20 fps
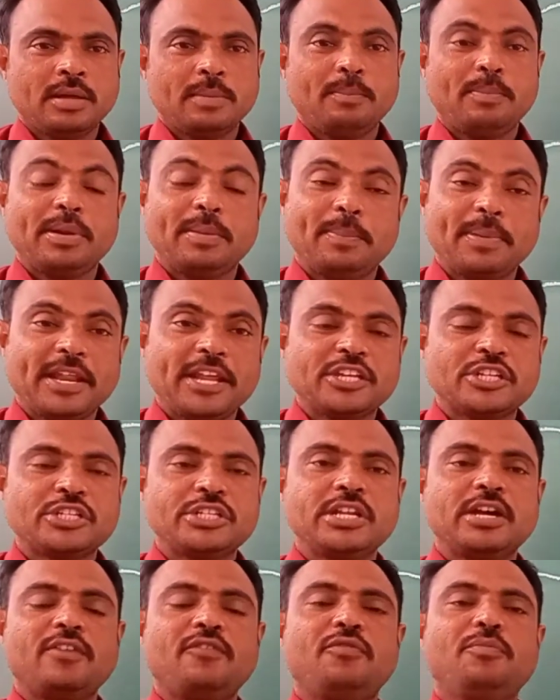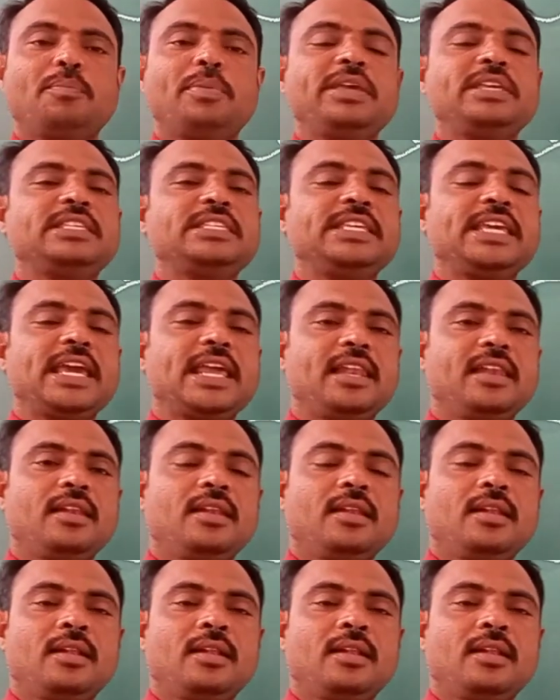preparation of PCl